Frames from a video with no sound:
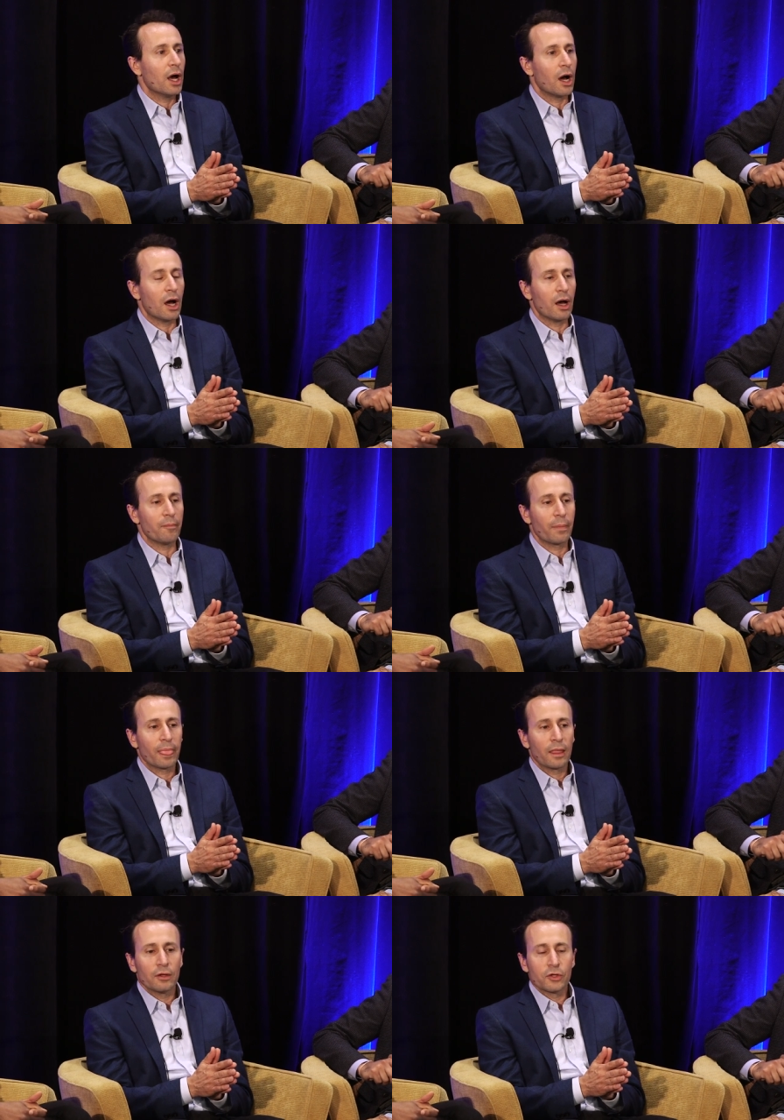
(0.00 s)
Um,
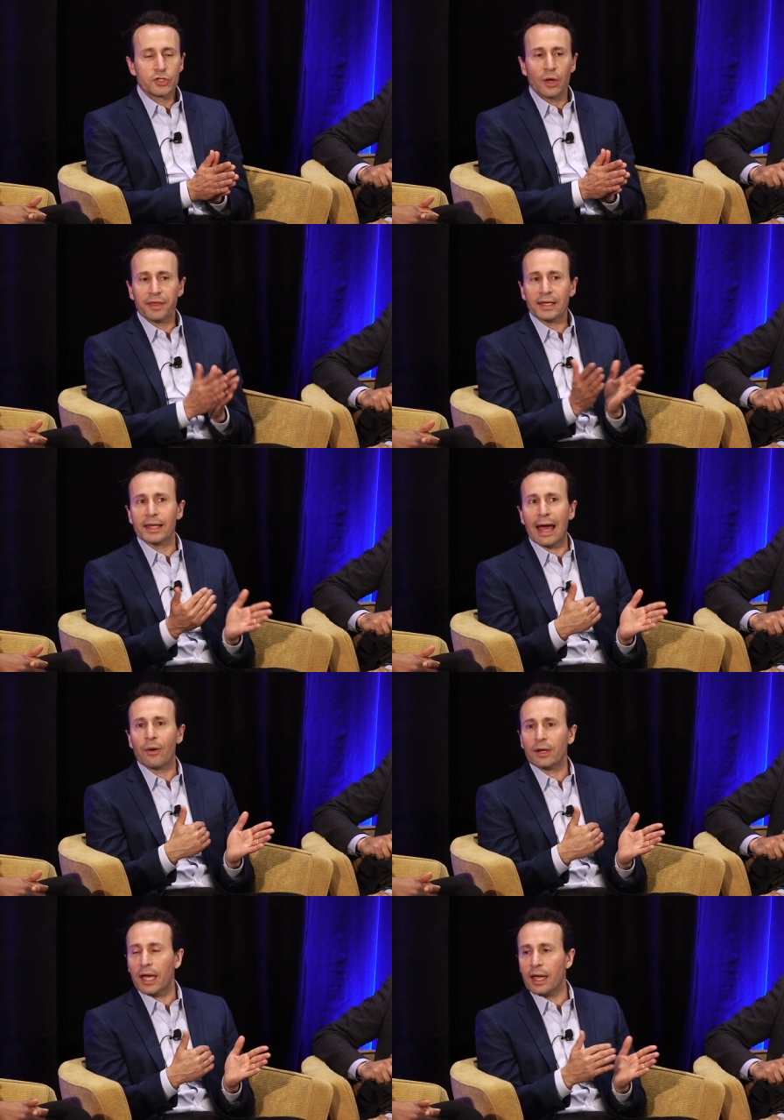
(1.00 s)
so I think in
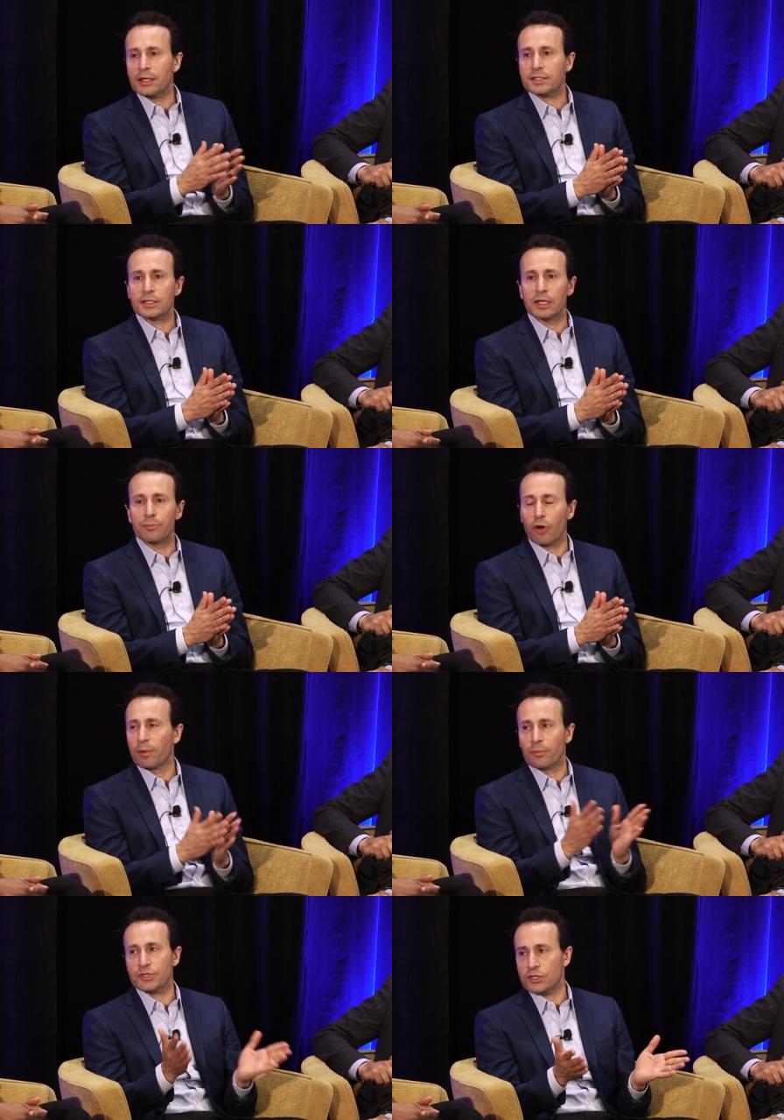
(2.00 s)
our case, the
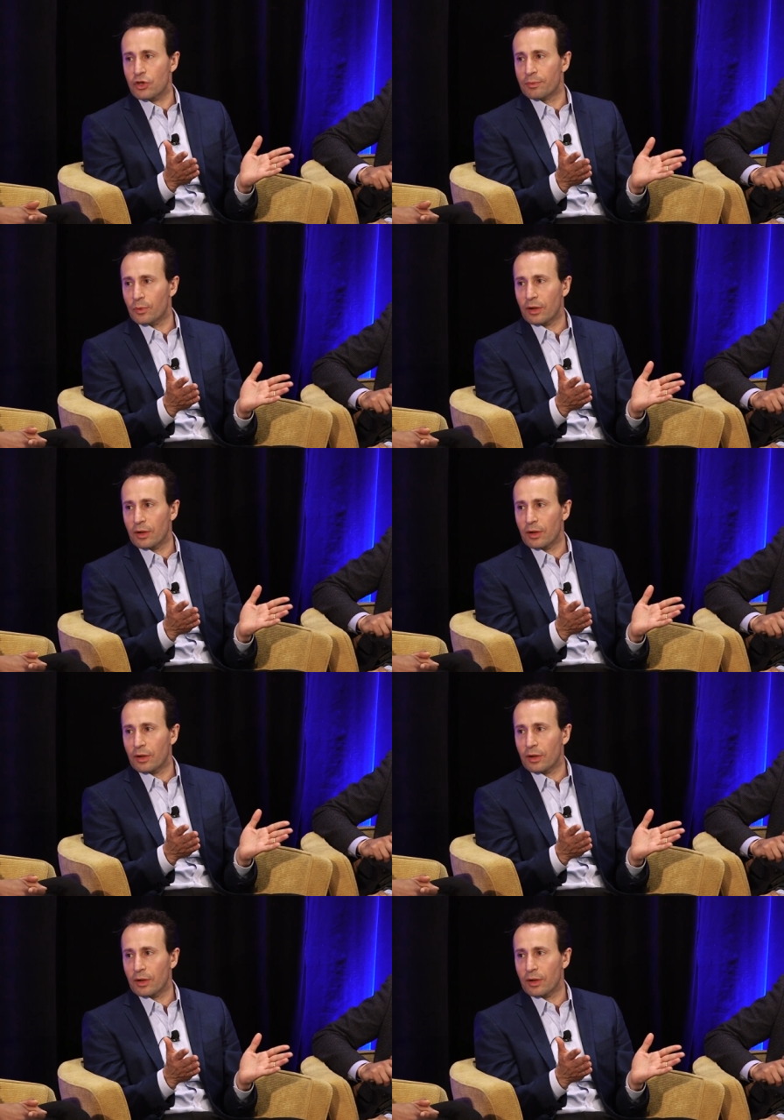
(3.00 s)
problem was extremely